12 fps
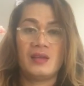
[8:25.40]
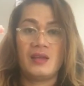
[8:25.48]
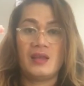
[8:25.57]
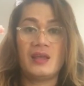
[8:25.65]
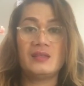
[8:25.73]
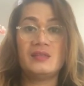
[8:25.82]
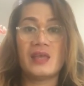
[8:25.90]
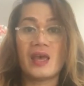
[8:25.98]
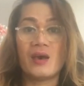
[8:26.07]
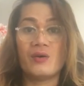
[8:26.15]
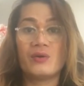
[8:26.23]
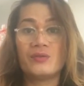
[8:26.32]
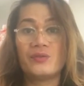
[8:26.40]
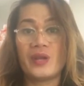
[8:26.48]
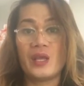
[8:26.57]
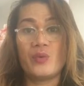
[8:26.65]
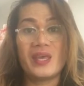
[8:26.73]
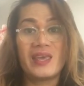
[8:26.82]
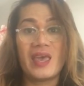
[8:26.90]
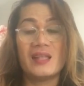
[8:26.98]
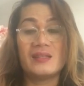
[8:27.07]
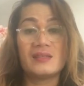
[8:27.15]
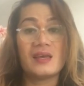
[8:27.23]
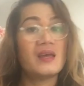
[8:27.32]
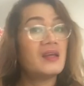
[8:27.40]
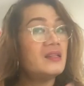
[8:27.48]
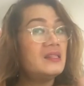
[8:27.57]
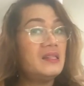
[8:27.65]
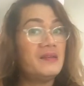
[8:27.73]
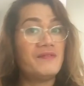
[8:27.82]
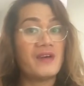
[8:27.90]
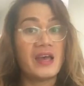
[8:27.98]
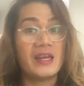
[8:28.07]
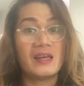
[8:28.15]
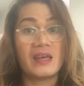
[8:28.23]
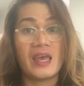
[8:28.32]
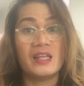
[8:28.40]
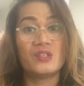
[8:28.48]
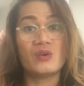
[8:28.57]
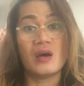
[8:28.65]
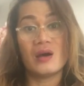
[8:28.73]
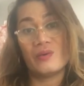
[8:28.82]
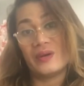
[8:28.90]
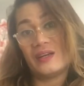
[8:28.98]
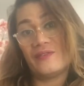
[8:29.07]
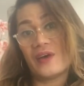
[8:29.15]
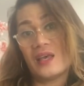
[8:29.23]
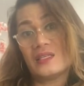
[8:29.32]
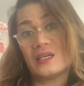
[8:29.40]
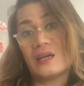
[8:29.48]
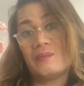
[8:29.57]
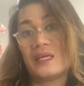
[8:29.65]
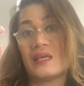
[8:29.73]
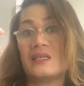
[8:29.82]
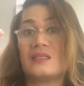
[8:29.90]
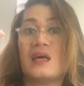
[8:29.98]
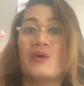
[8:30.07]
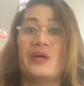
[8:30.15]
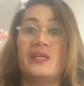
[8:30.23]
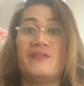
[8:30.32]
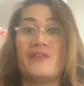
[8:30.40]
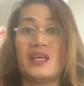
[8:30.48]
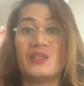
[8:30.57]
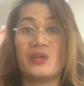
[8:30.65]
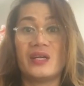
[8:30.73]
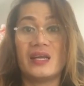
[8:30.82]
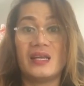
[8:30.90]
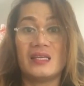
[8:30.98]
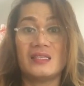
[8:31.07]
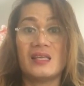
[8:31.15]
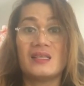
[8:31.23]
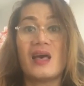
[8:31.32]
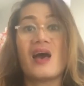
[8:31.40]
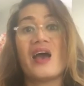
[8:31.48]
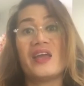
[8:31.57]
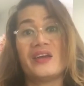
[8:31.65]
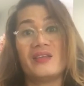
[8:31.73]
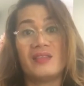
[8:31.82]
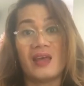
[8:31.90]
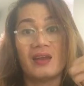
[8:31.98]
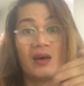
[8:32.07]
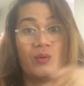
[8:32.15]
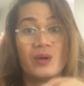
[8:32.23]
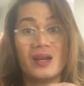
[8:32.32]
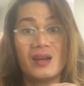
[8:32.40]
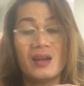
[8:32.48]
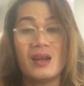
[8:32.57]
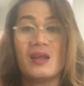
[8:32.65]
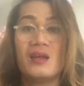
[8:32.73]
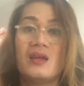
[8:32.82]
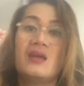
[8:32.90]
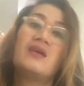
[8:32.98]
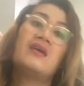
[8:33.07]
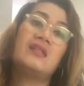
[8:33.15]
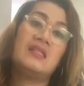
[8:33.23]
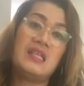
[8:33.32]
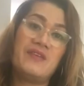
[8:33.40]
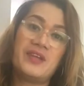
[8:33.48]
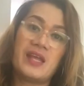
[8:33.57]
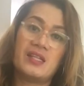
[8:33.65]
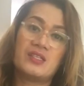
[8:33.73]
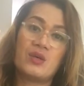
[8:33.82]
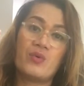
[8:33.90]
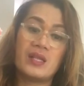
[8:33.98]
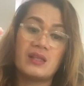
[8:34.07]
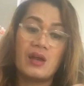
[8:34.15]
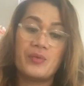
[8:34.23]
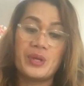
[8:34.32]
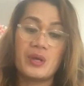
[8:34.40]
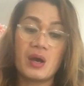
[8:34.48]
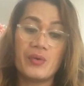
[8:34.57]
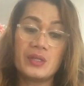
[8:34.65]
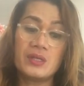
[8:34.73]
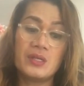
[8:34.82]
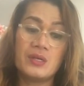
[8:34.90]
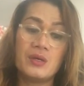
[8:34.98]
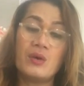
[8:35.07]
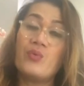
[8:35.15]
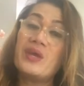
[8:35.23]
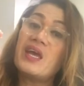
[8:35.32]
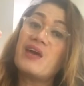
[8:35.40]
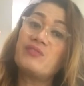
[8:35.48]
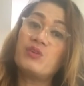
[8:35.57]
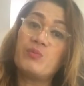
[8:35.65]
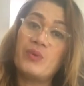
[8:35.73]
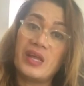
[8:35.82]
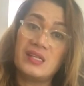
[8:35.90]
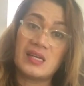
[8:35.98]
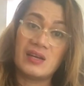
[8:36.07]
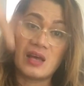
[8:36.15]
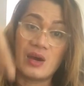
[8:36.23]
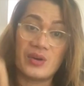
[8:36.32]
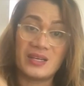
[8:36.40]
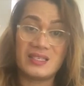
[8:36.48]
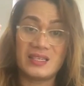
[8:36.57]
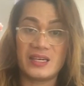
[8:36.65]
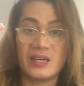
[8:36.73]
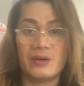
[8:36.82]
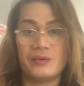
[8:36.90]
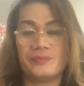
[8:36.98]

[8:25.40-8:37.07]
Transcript: And now 3 we can't divide again to our divisor because our divisor is higher than our dividend. So what are we going to do? We have to bring down our 0.